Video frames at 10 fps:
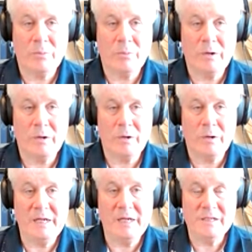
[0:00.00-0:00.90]
phone
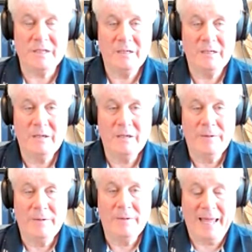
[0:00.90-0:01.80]
number. And I
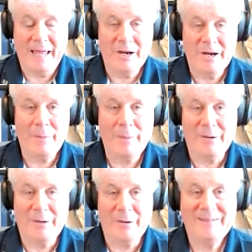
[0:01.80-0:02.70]
called it and I said, hey, look,